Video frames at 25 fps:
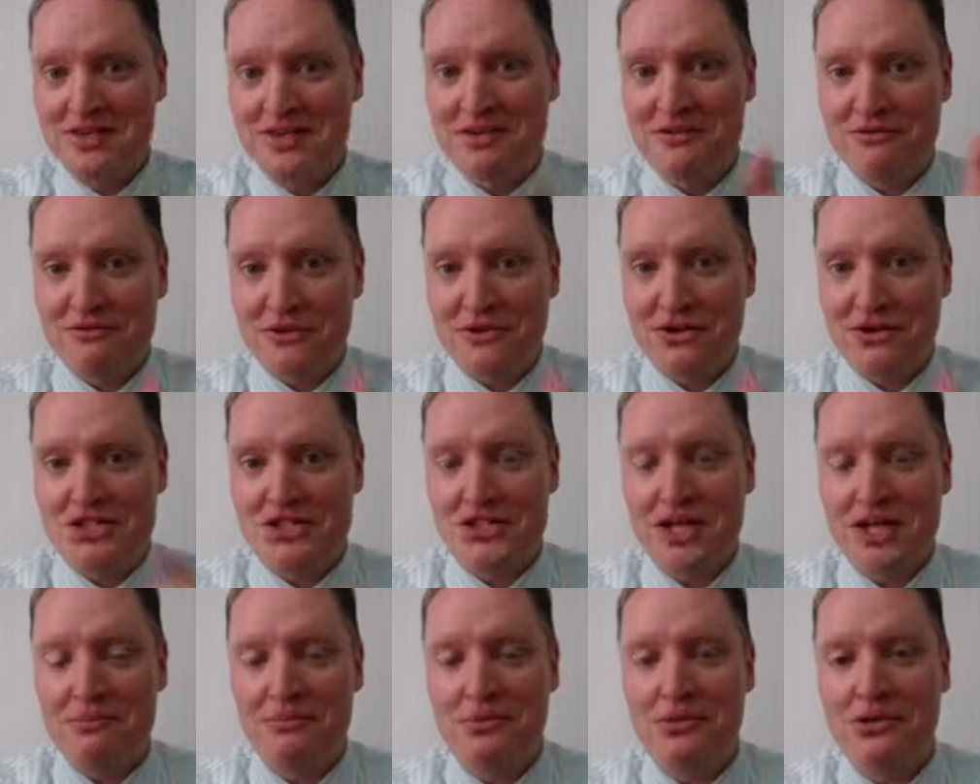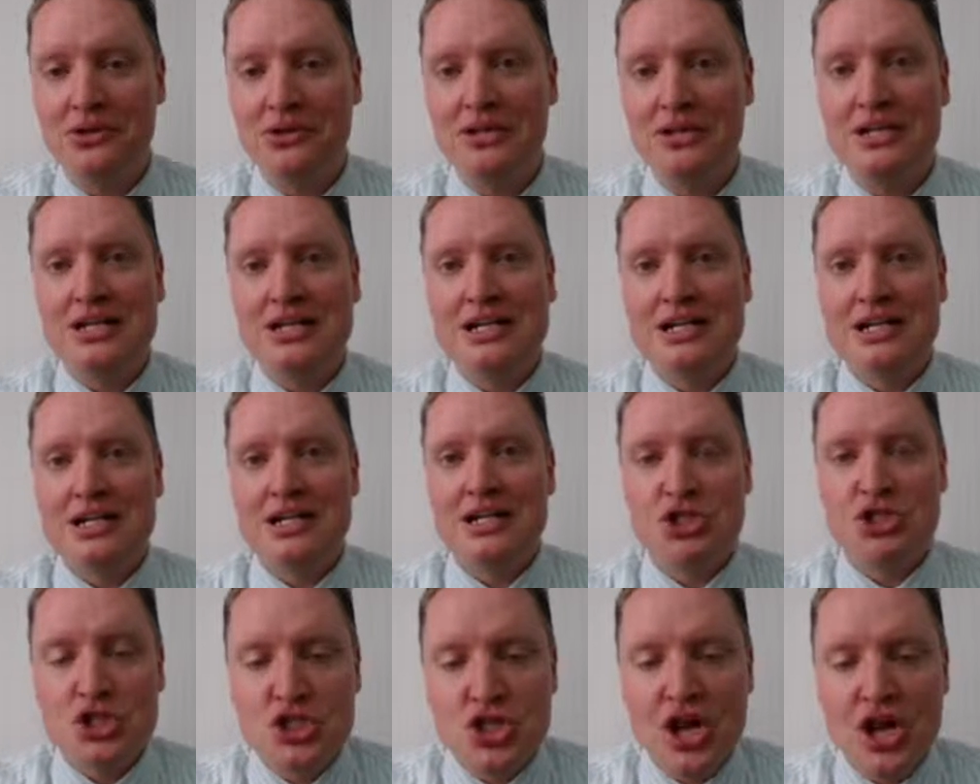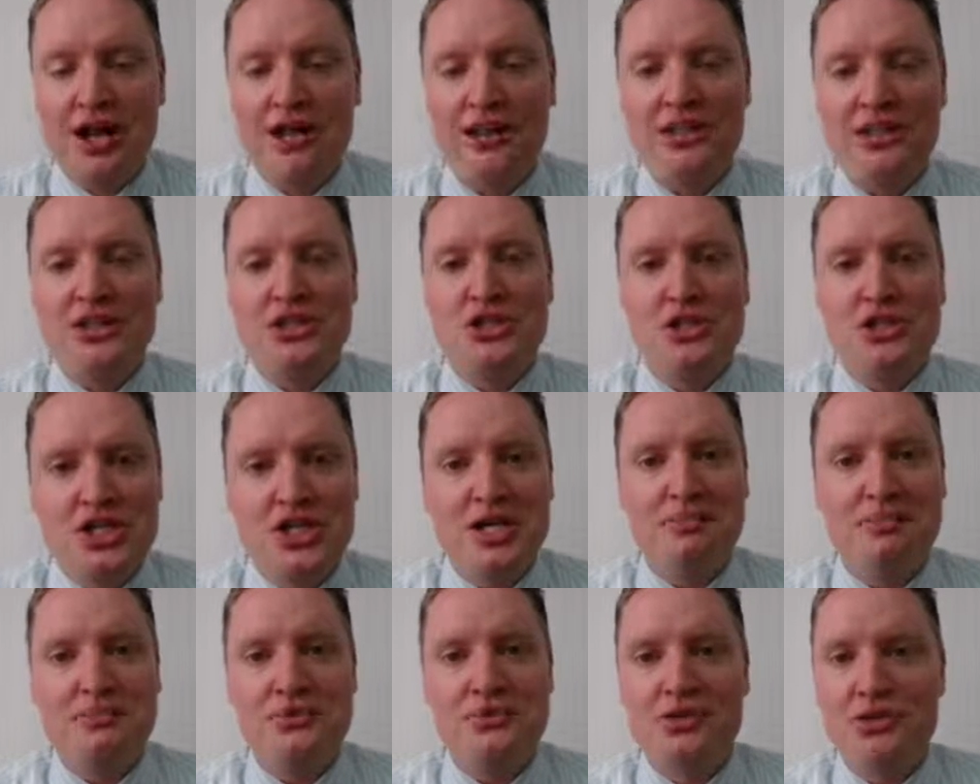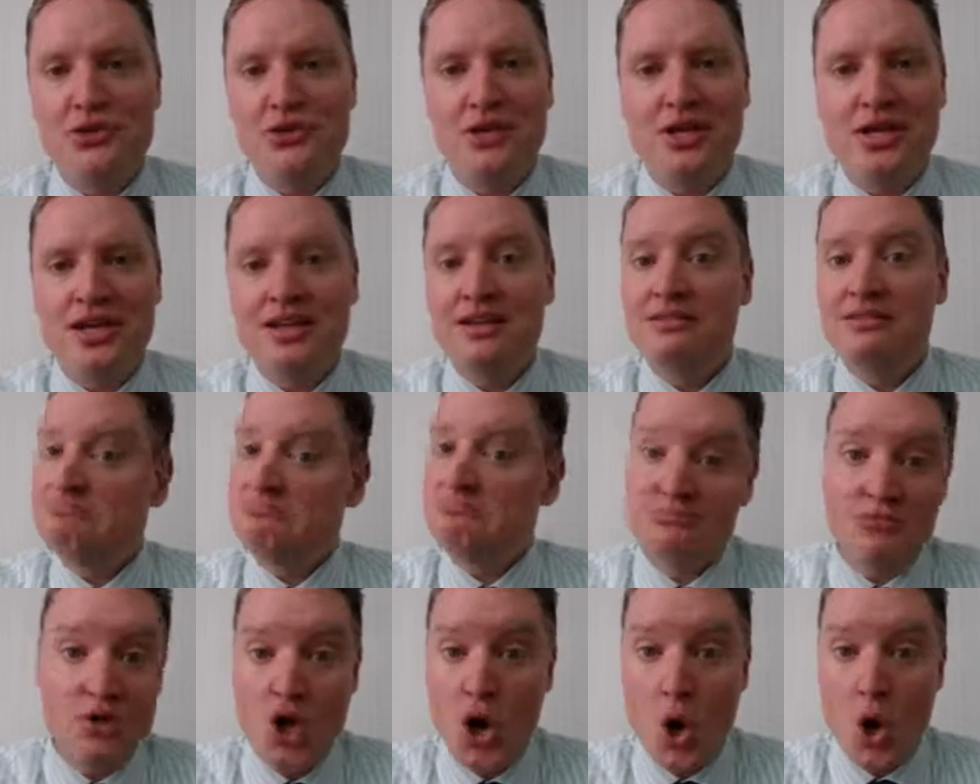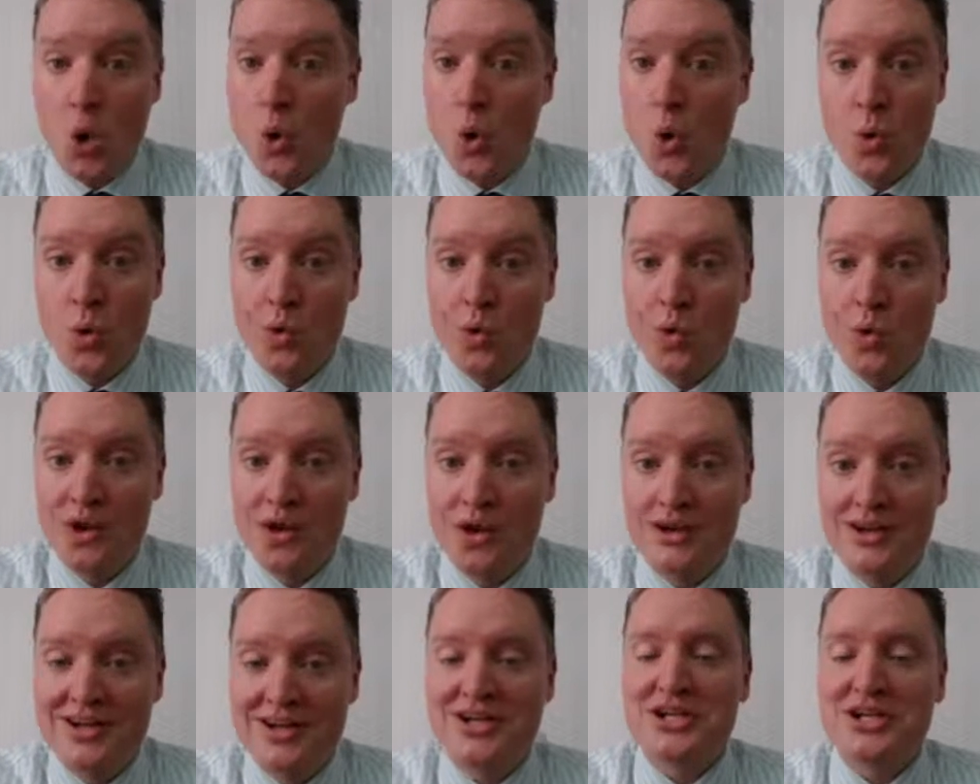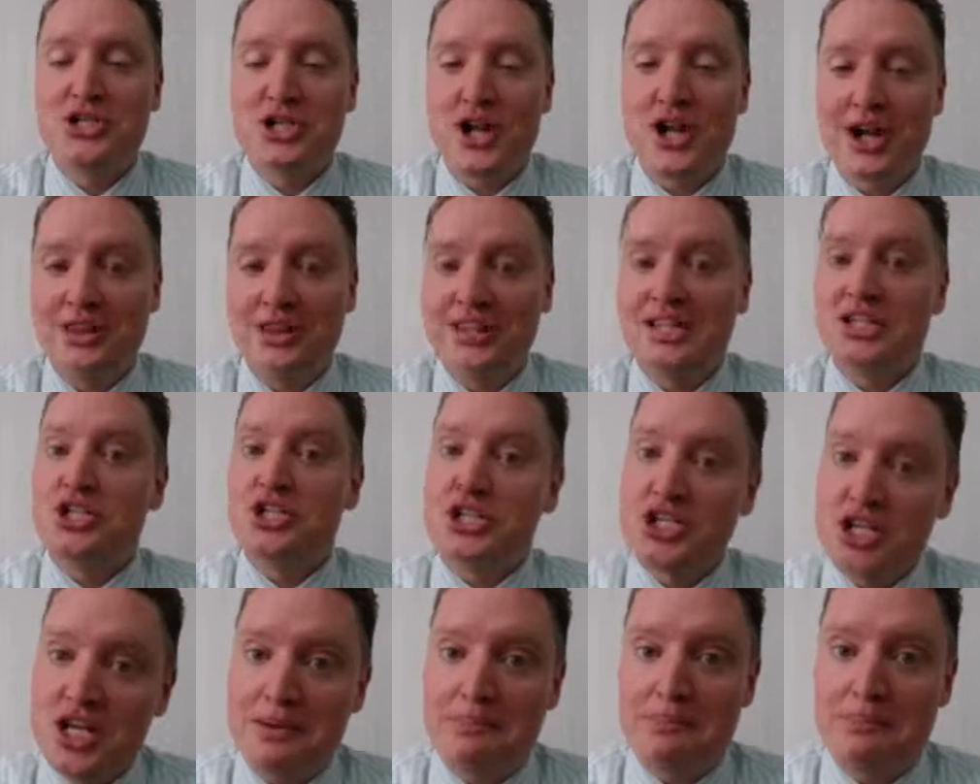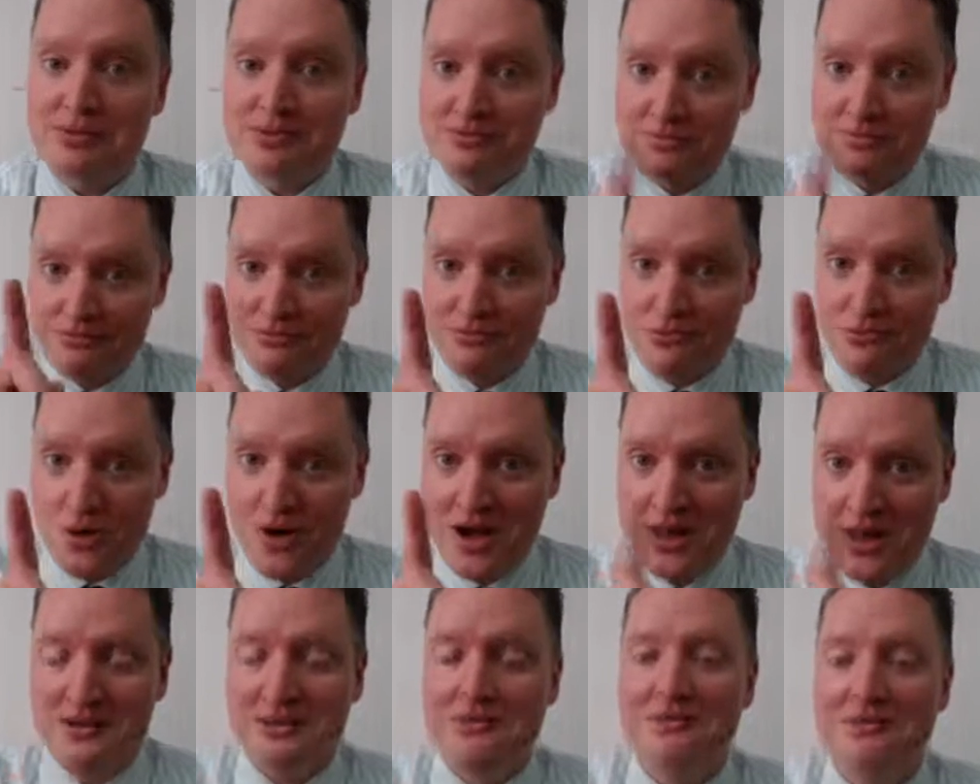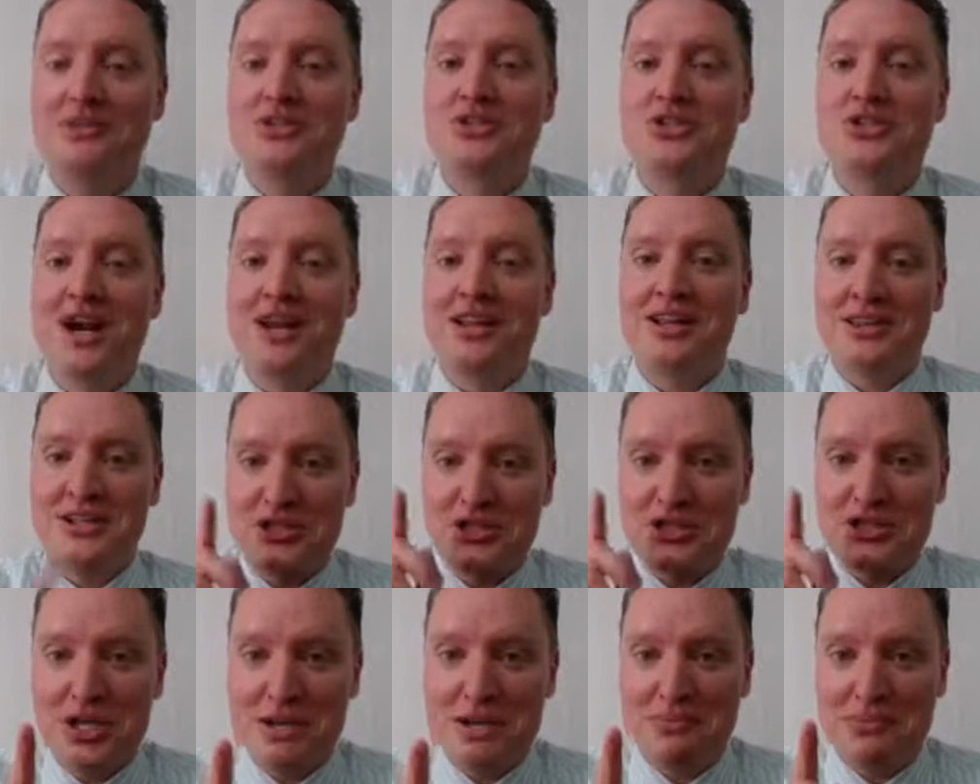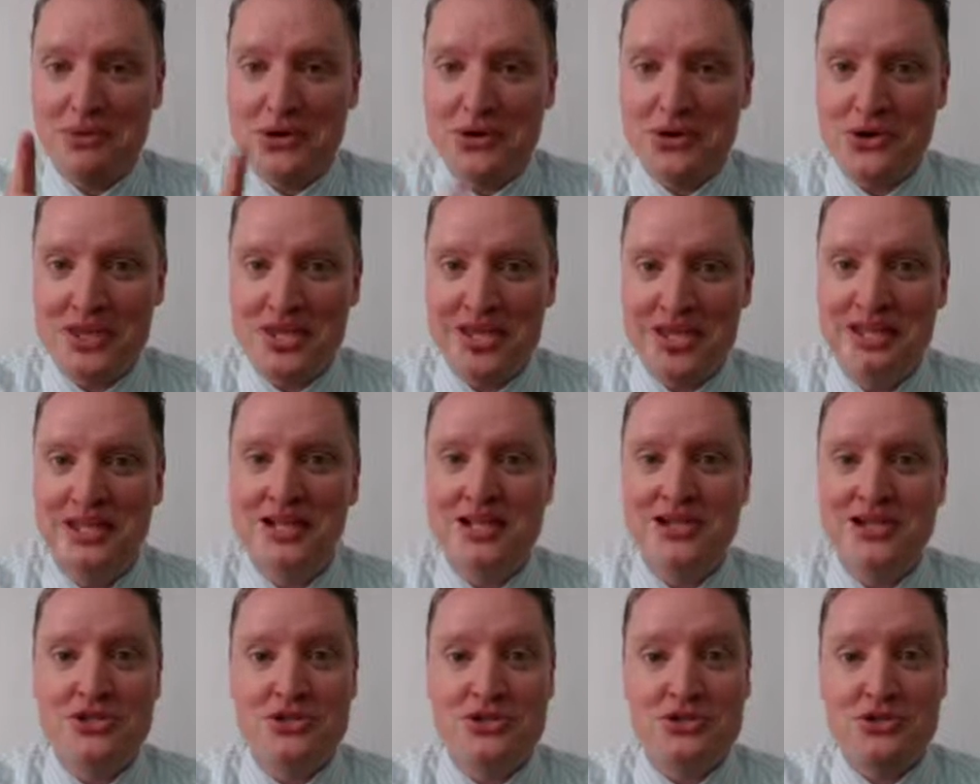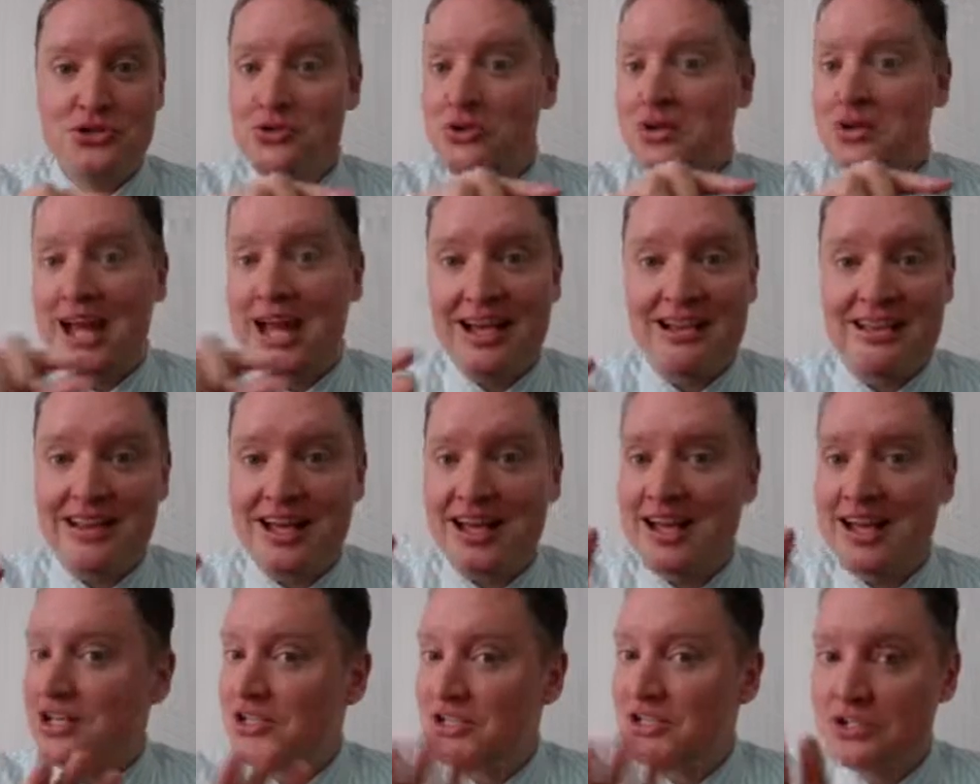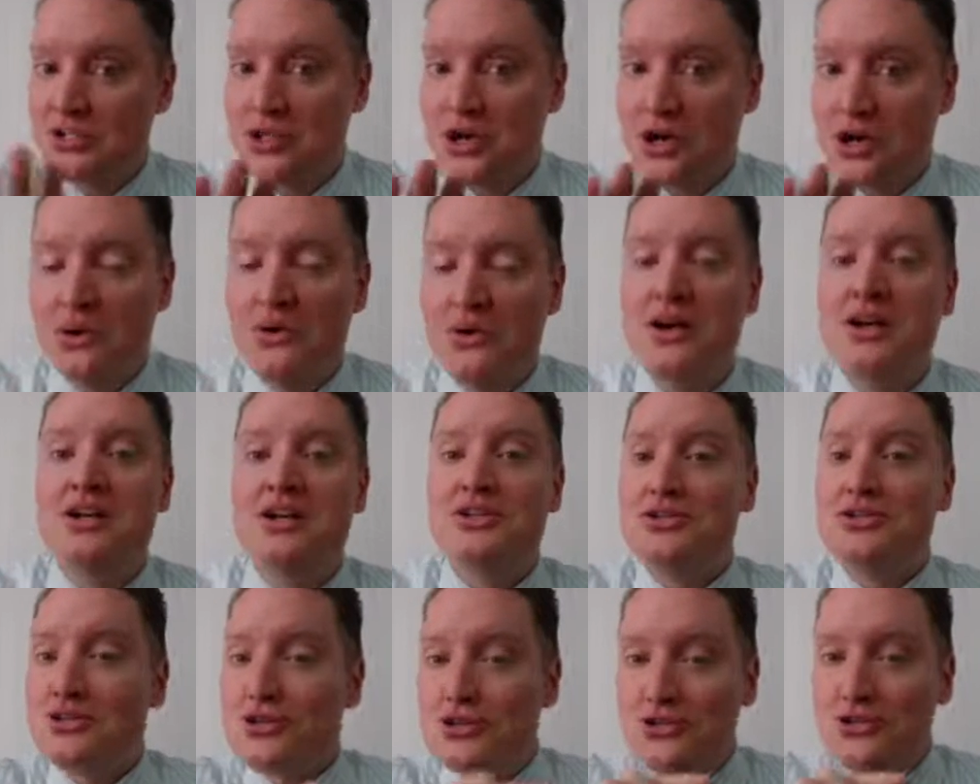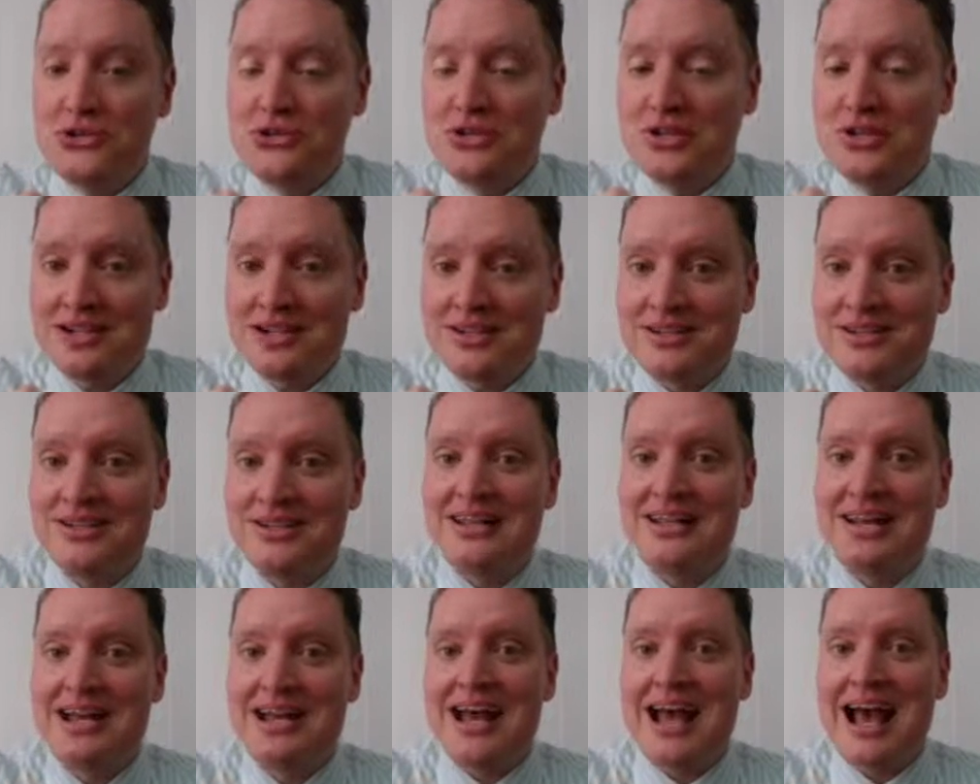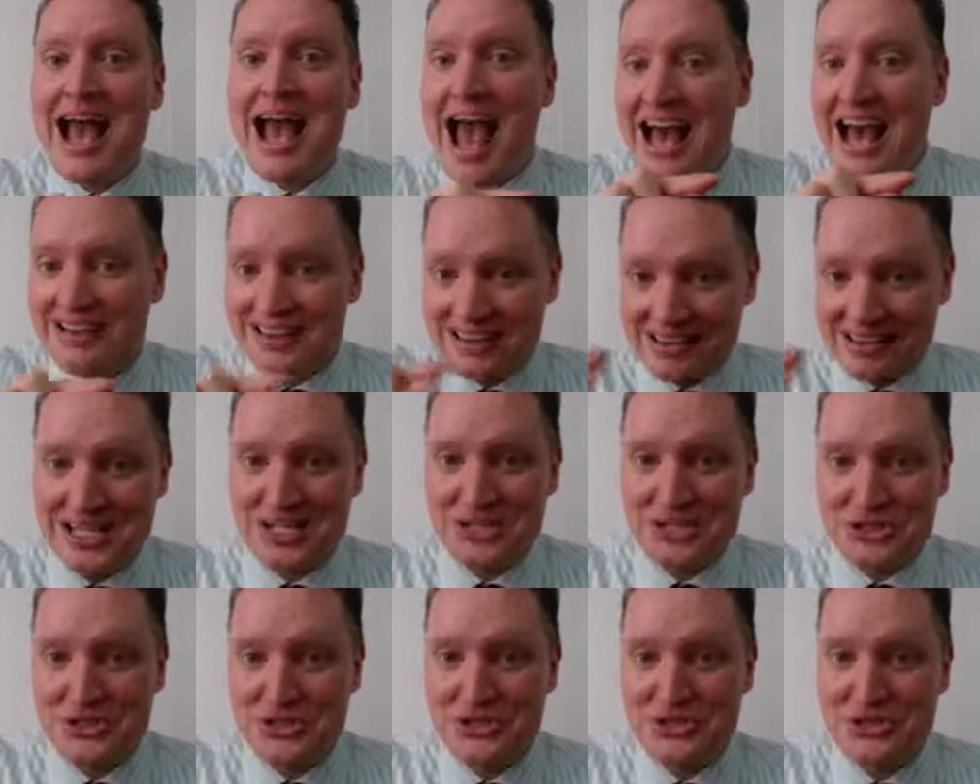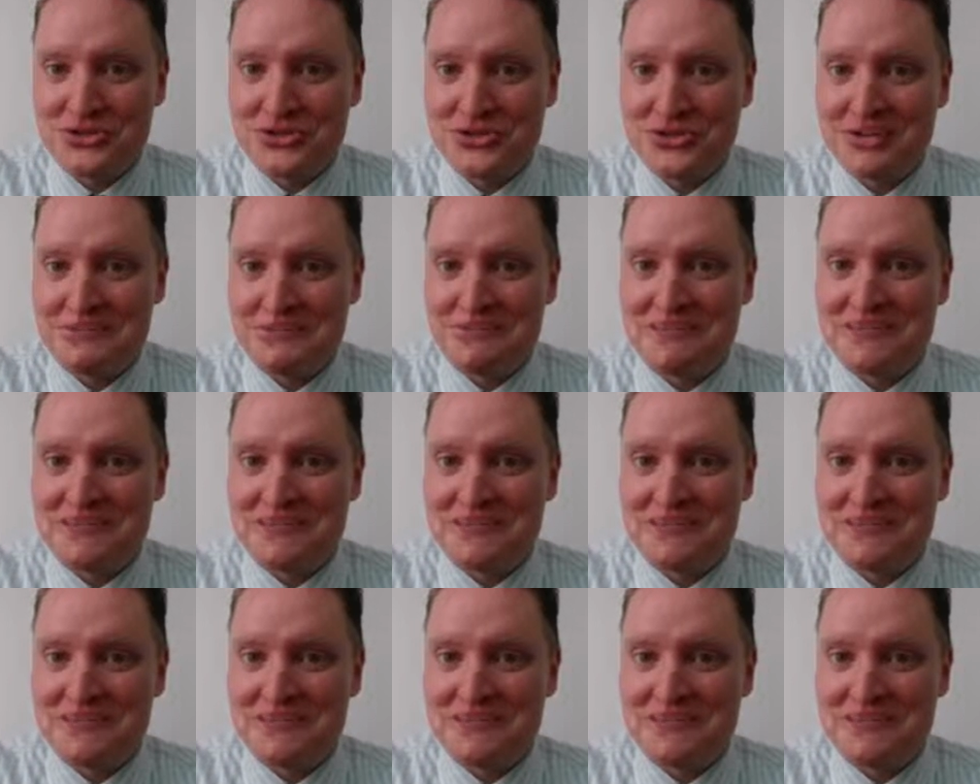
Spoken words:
For example, chocolate chips cookie? No. Chocolate chip, one. Chocolate chip cookie. Student athletics? No. Student athletes.